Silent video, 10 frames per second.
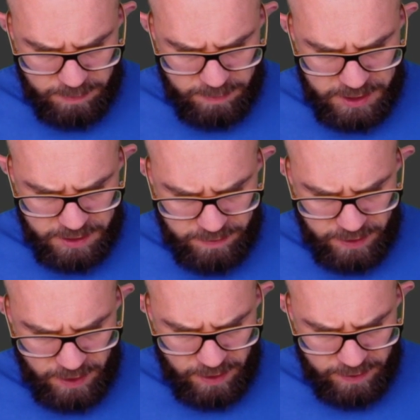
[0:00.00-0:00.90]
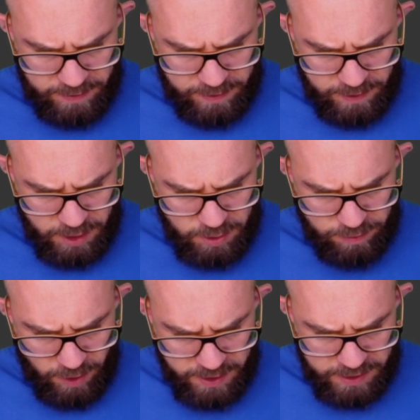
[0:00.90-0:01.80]
the midst of the earth. You
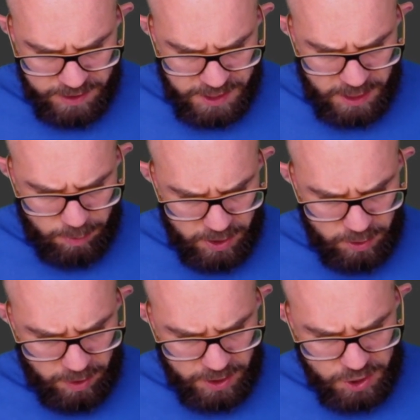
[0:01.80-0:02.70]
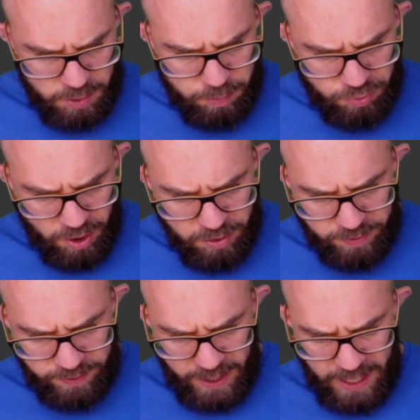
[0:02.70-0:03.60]
divided the sea by your might. You
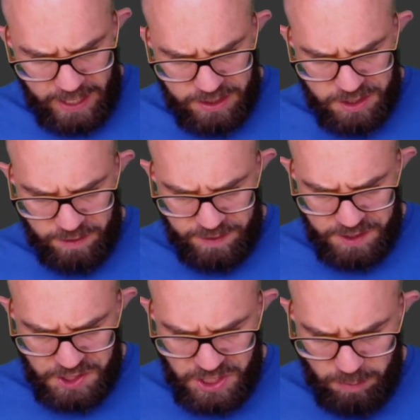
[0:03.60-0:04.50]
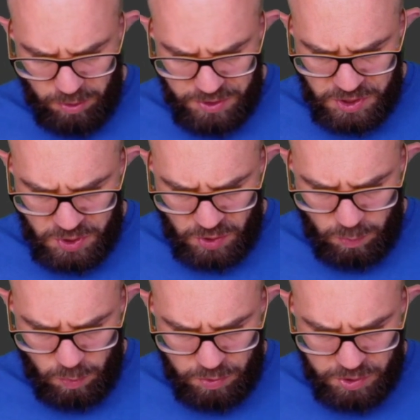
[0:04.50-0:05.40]
broke the heads of the sea monsters on the
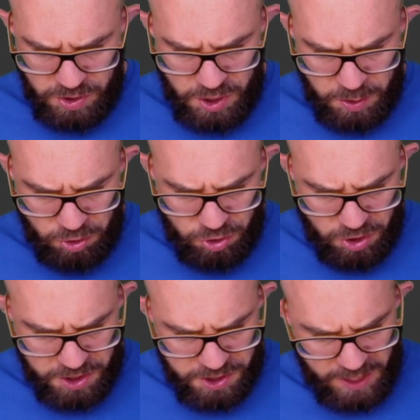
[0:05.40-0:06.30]
waters. You crushed the